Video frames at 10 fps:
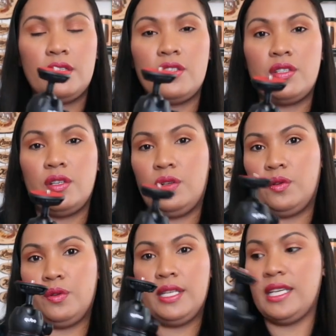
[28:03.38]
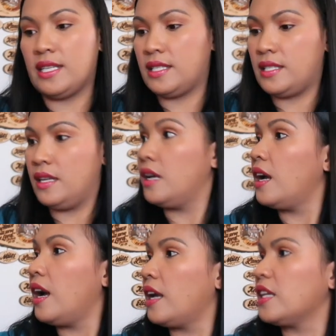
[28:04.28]
So yes,
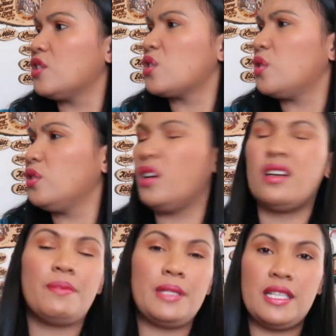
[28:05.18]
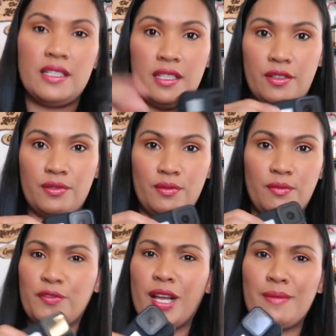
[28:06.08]
I can show you, but it's in the room.
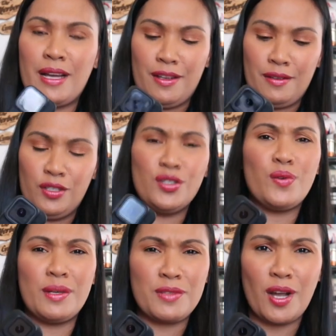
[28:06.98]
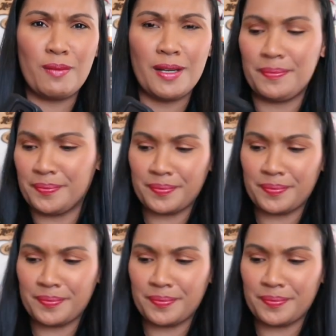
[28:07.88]
Forget about it. You know what I'm talking about.